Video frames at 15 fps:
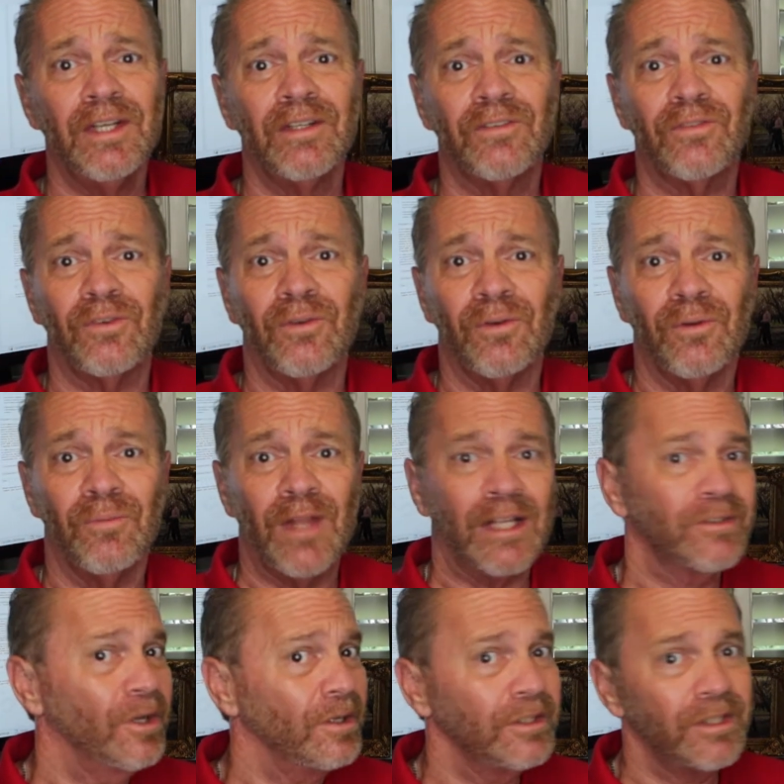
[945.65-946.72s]
So
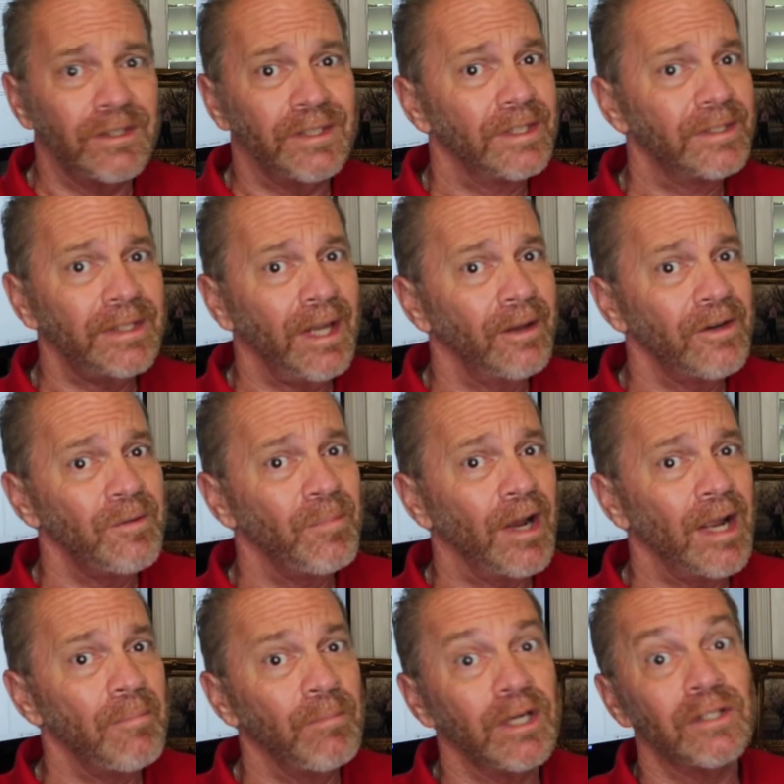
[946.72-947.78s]
that's all it's discounted
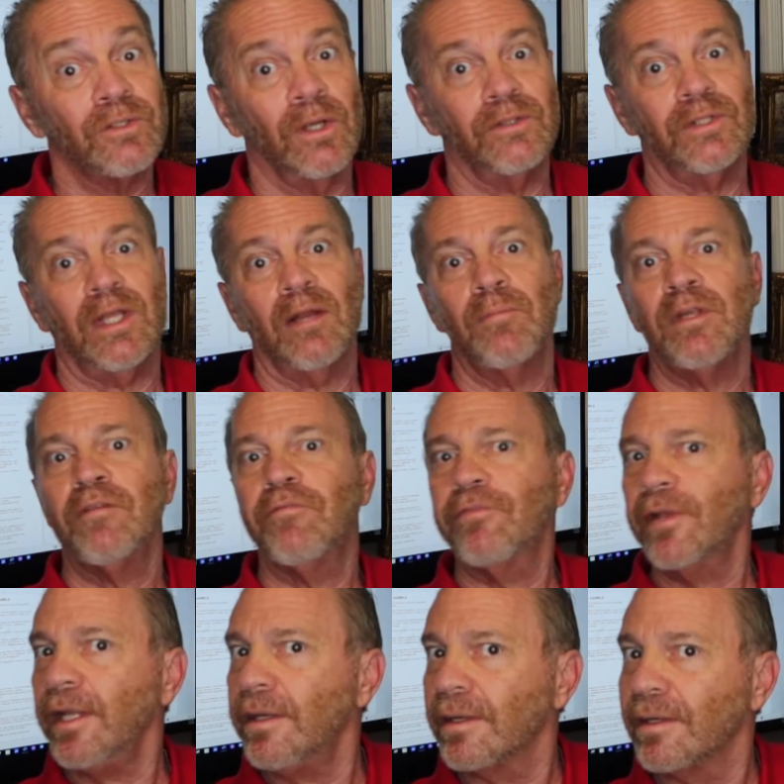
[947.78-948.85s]
by, but it's also got to be
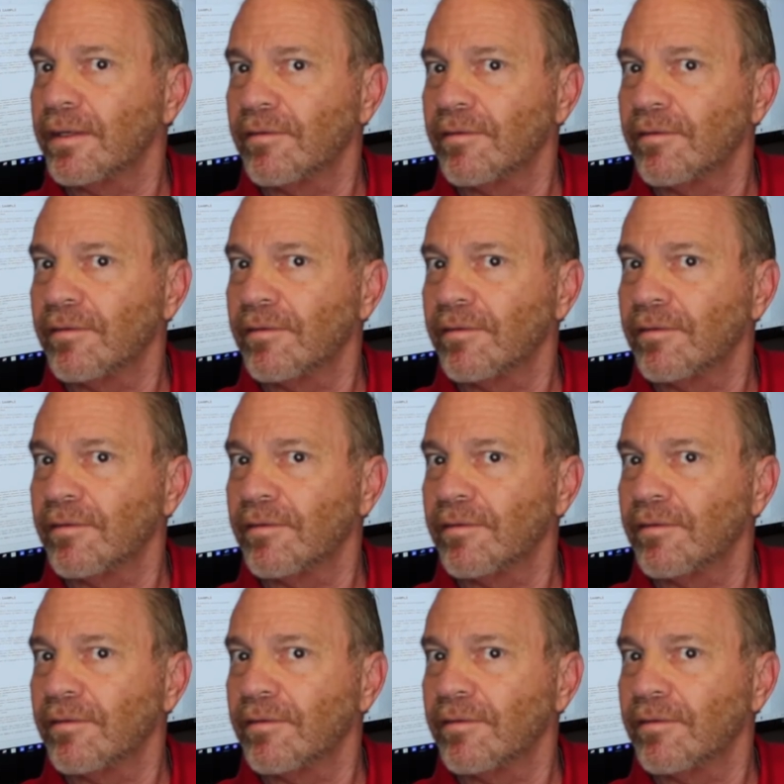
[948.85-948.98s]
inflated.